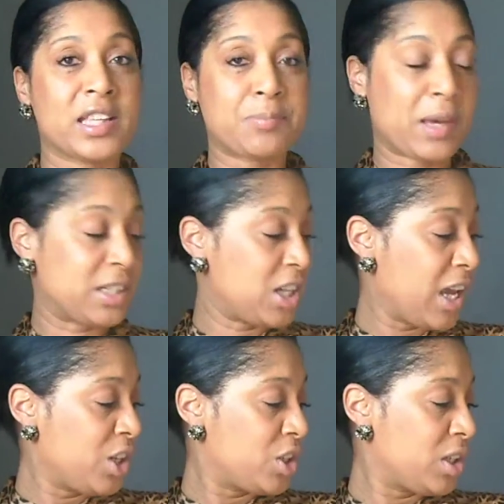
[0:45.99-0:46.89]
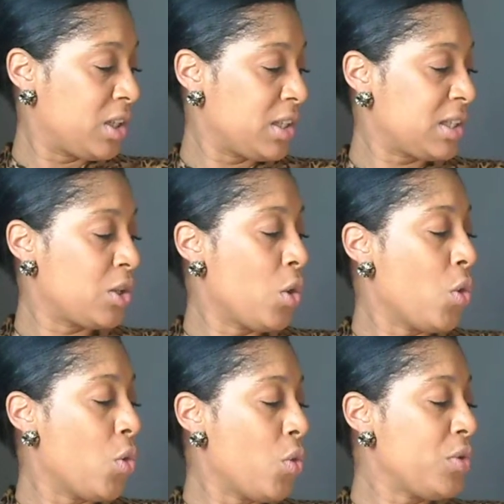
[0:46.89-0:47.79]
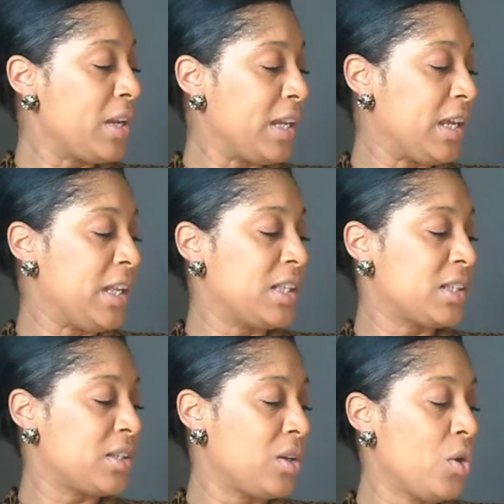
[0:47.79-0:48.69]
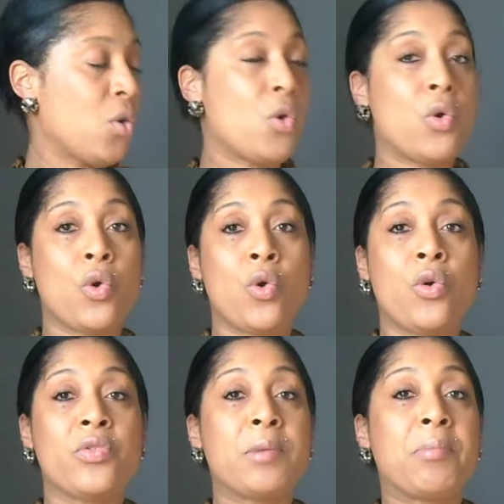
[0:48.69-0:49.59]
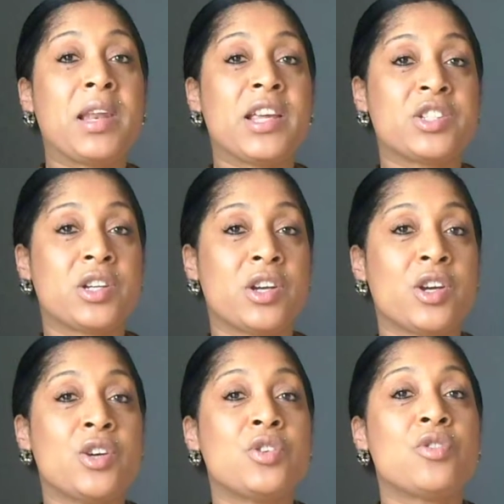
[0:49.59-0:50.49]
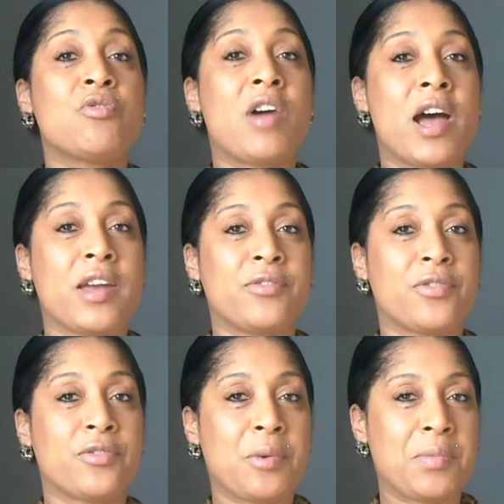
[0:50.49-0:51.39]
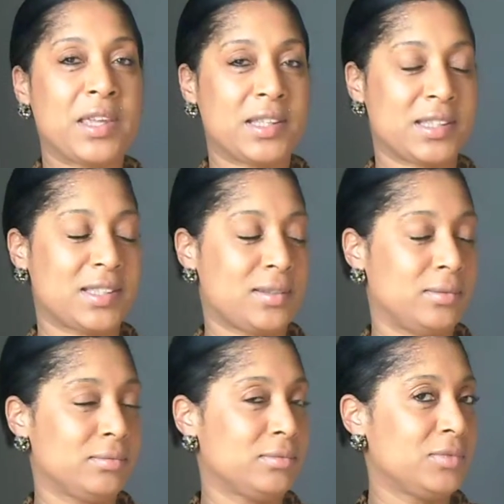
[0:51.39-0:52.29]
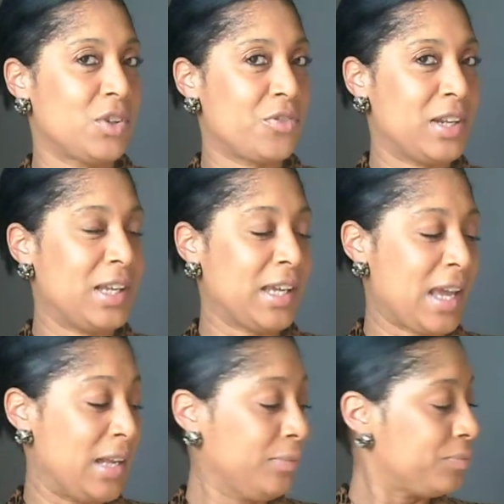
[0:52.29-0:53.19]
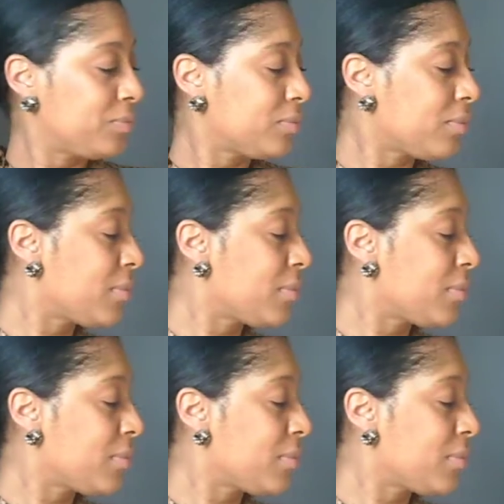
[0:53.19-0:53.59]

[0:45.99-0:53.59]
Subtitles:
expectations or needs, or the pleasure derived from this. I'll read it again.